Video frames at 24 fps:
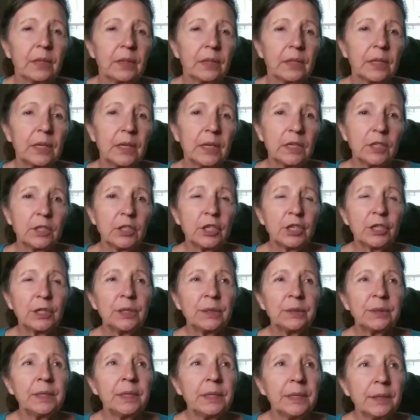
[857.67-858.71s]
The
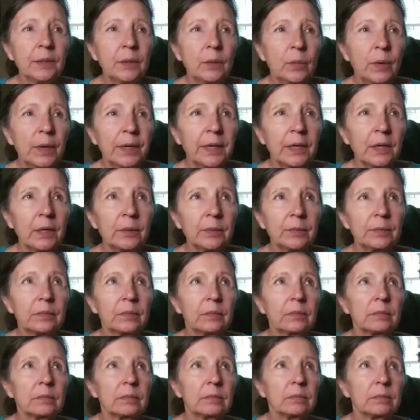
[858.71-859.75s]
kitchen, well,
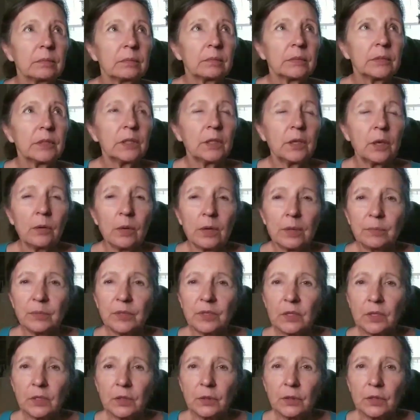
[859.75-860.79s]
you know, I'm
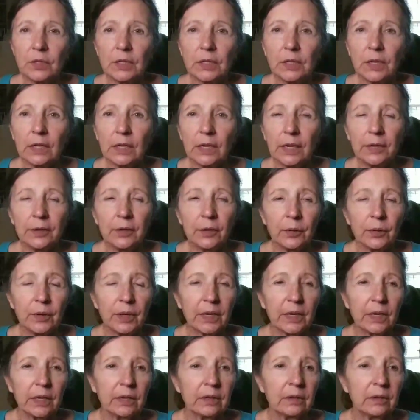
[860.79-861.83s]
still
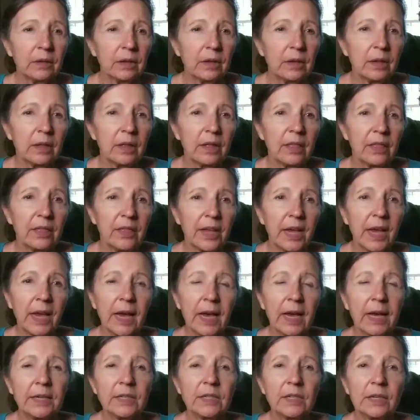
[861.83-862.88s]
decluttering
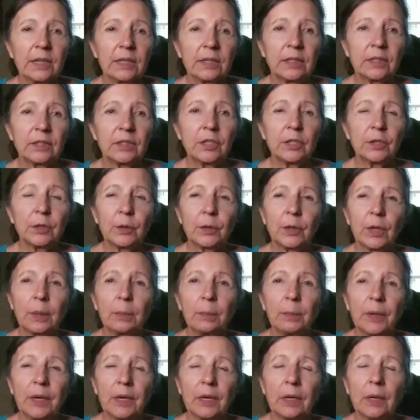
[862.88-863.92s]
that, and until they
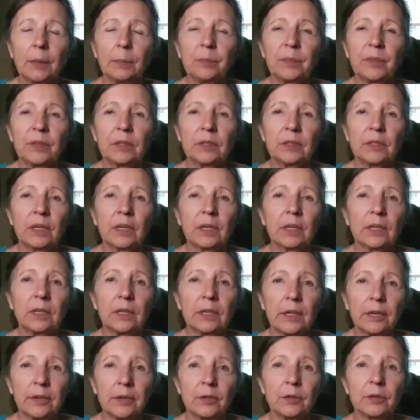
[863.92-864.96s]
pick up the
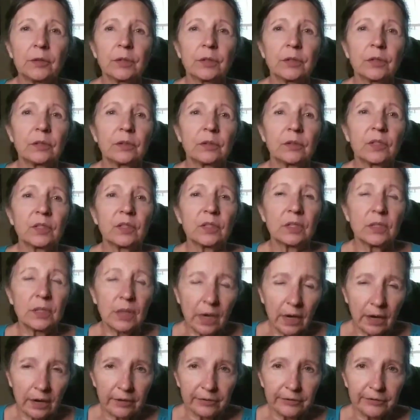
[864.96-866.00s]
decluttered
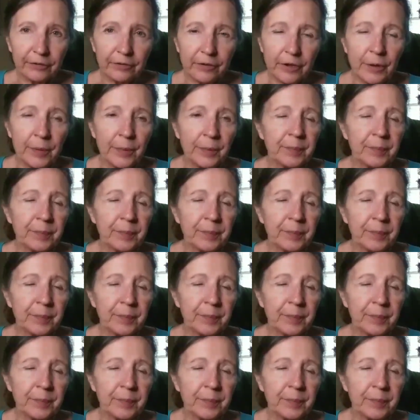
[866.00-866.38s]
stuff,